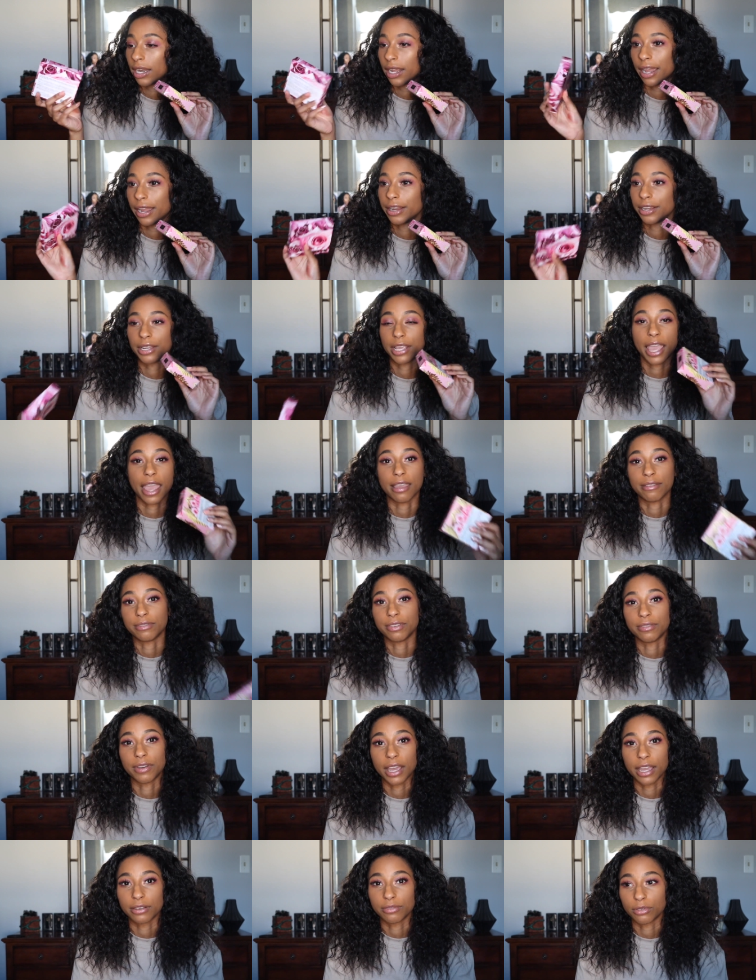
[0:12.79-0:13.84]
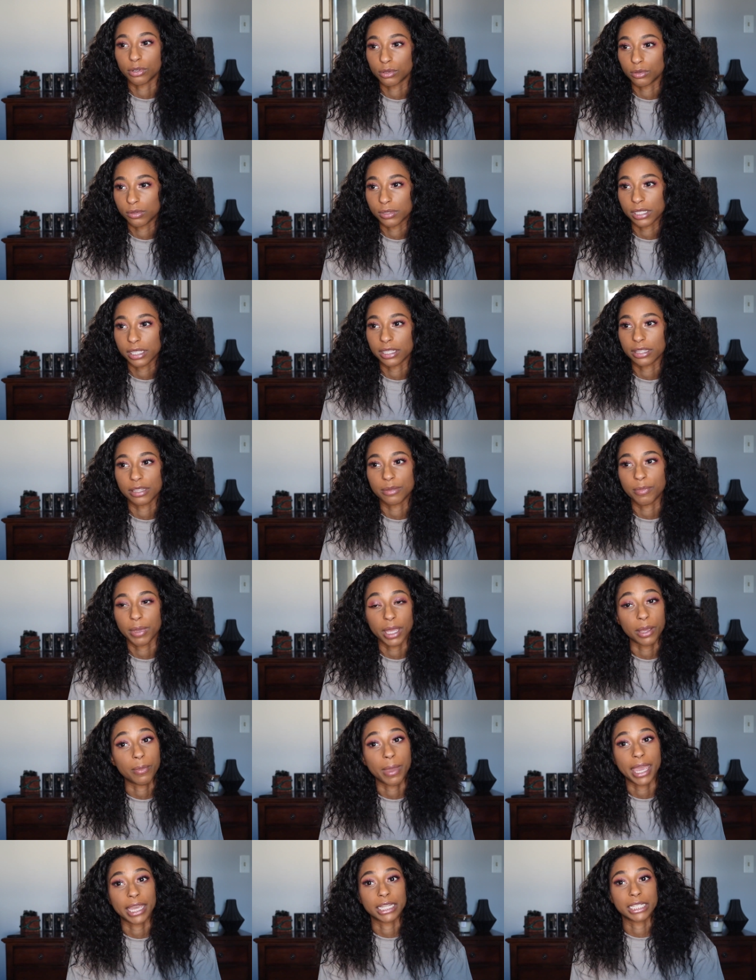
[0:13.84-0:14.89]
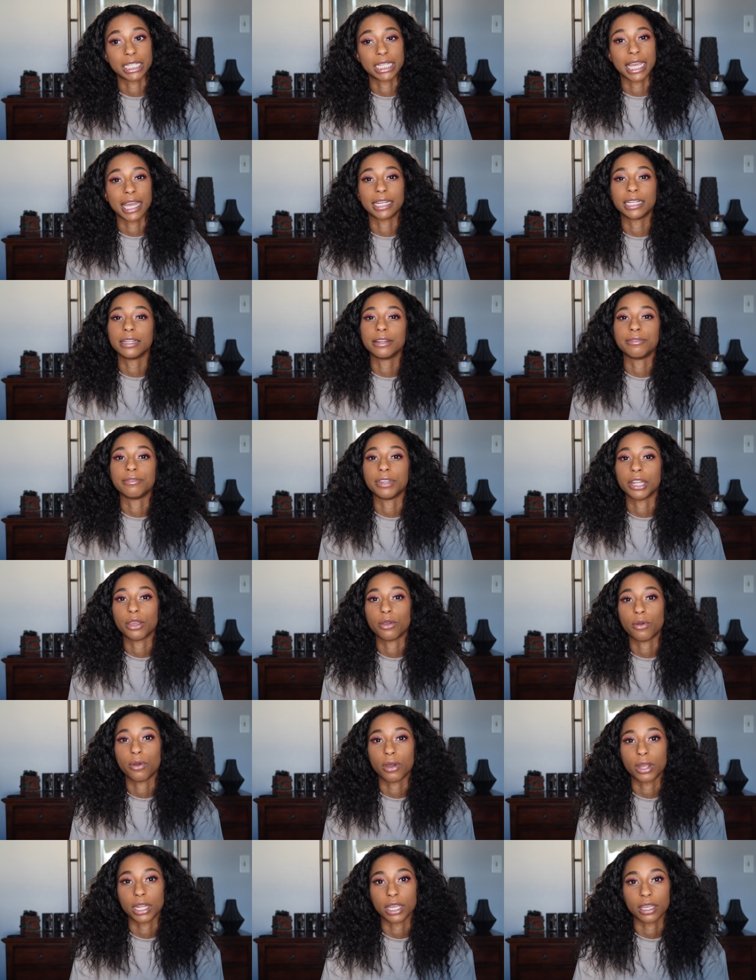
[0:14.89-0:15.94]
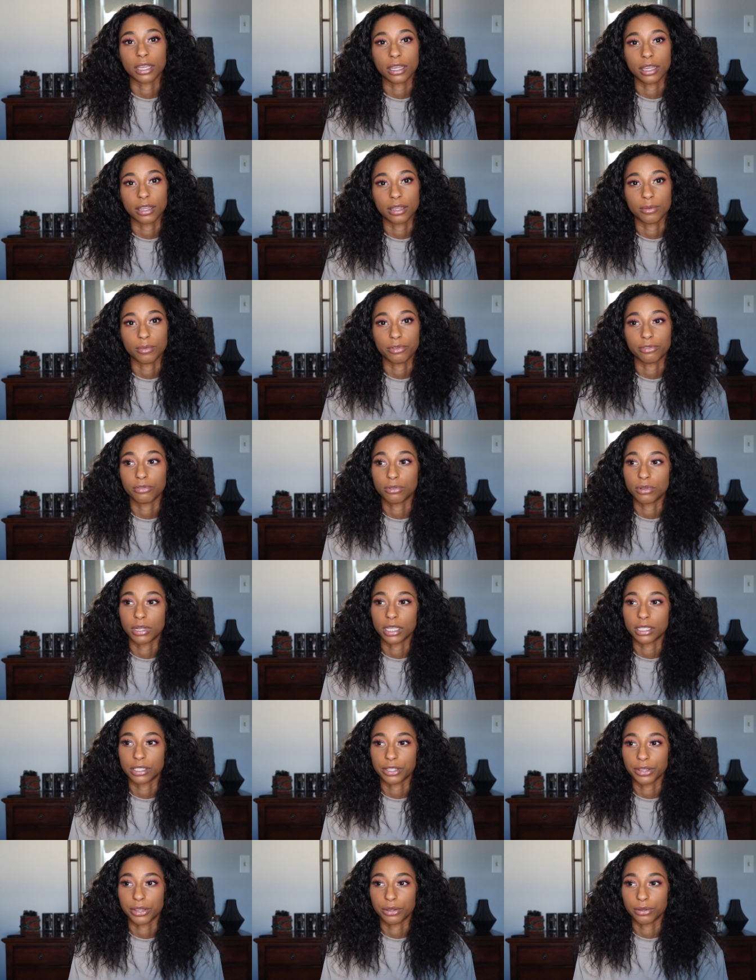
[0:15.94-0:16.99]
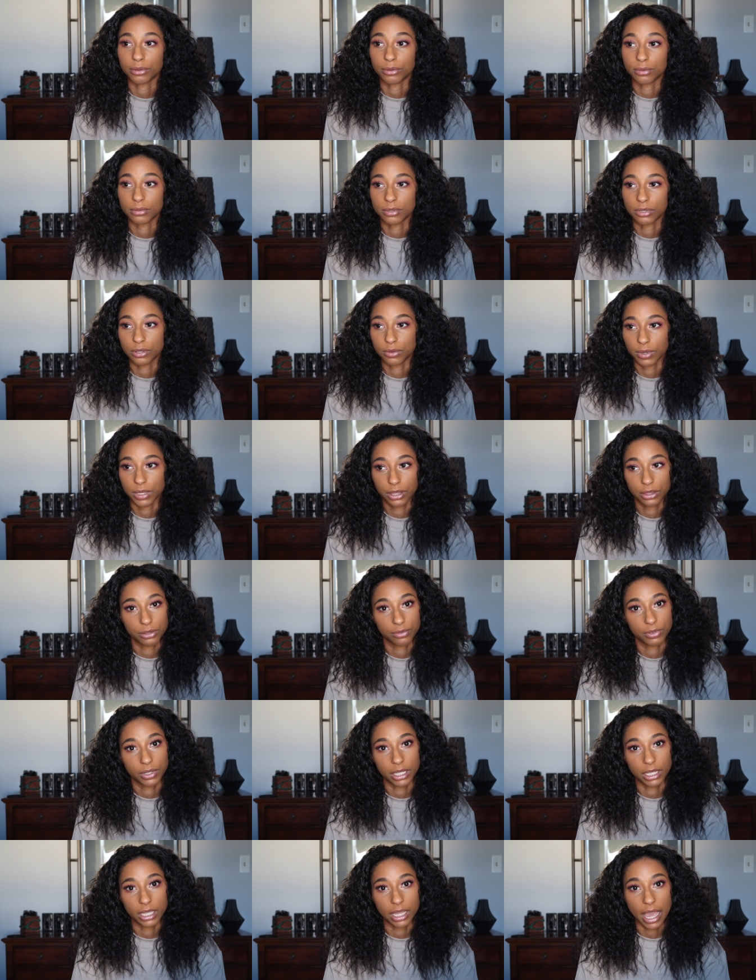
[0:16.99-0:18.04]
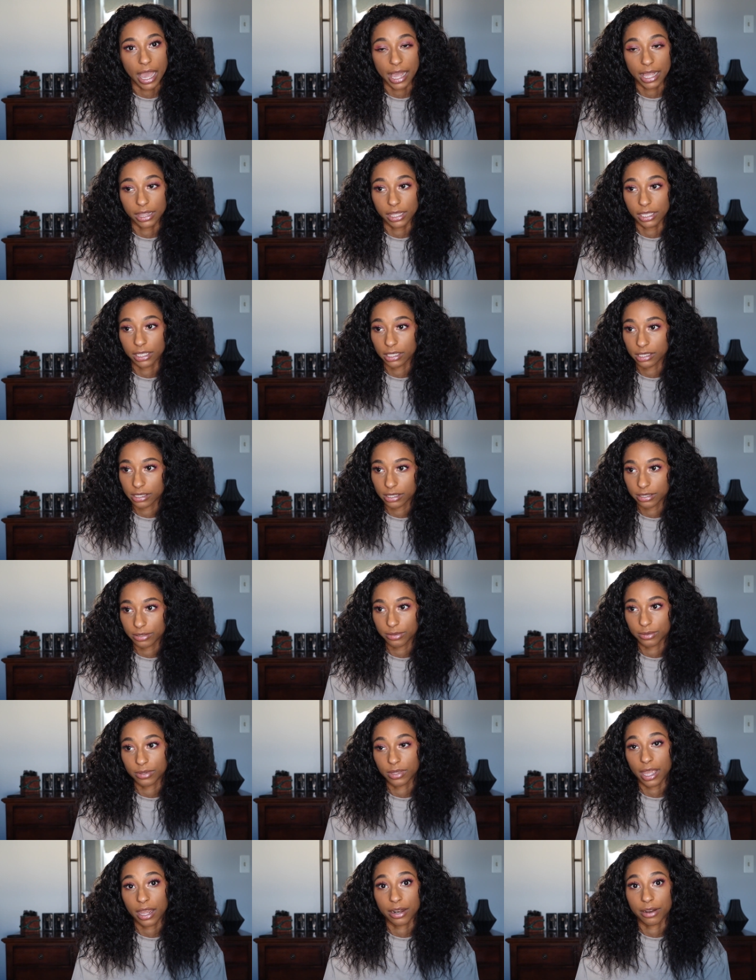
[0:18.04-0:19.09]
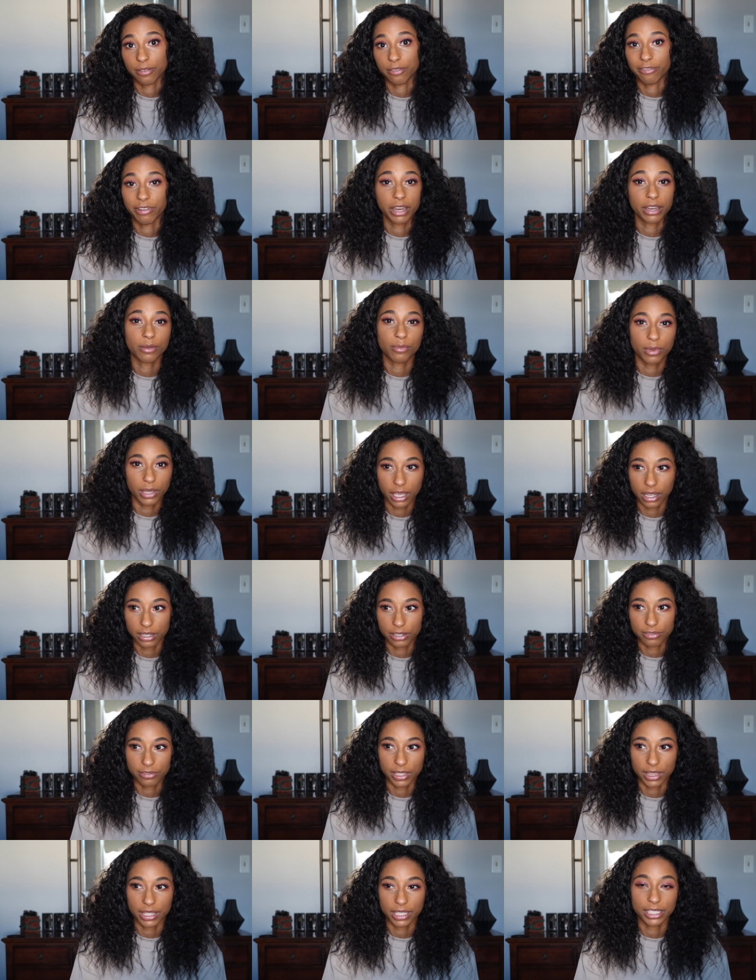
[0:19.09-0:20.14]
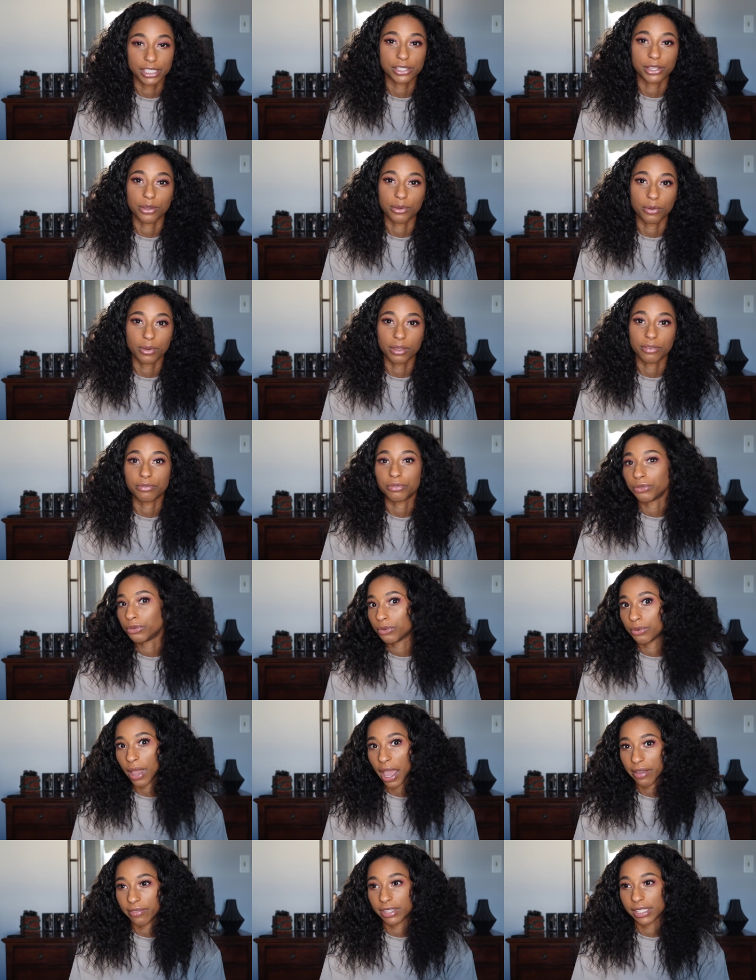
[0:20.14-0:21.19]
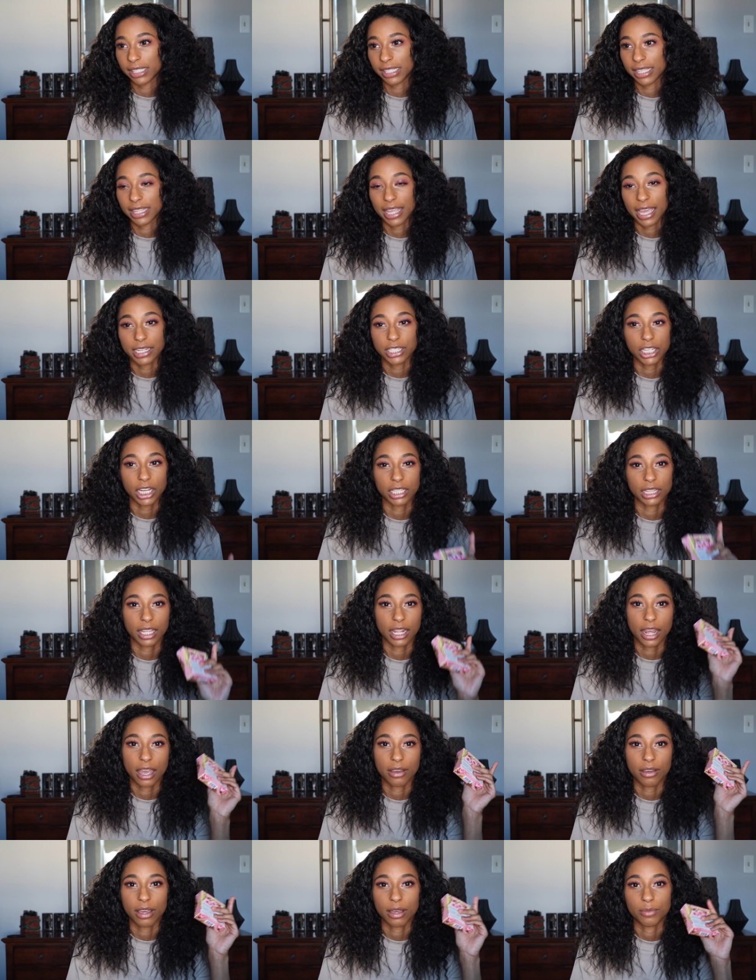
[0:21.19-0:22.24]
I already have Divine Rose in the pink packaging. I did a video on it um, a few days ago doing three eye looks that are very beginner friendly, so if you haven't seen that, check that out.